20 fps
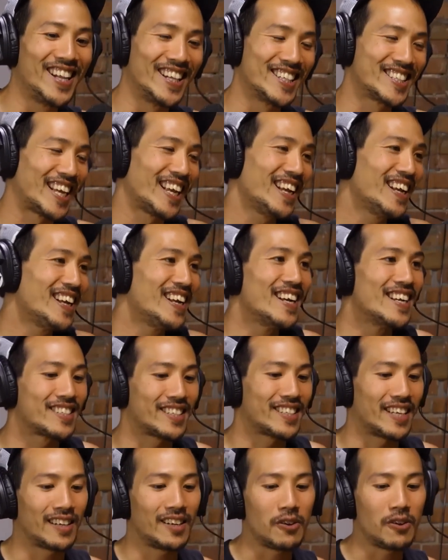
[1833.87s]
And it's like
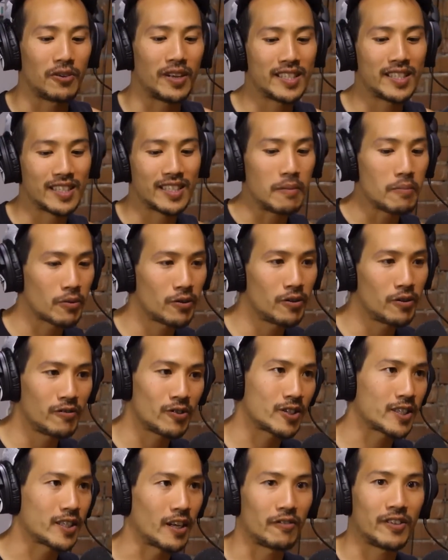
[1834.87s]
saying, no, let's improve
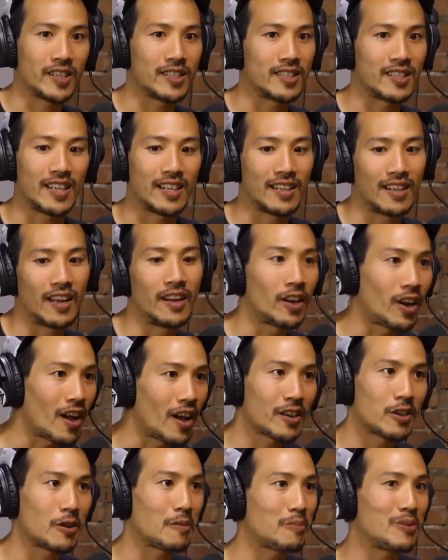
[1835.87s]
yourself. Let's, like,
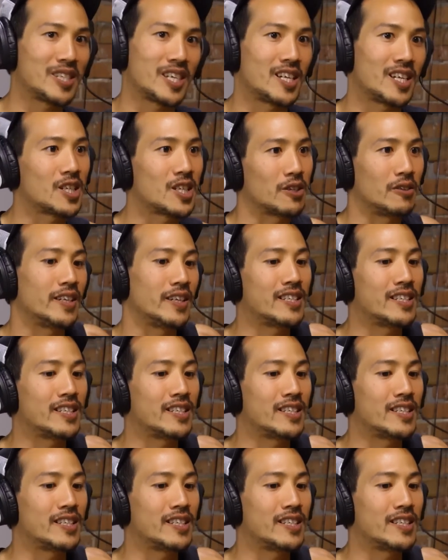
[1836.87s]
unlock your potential.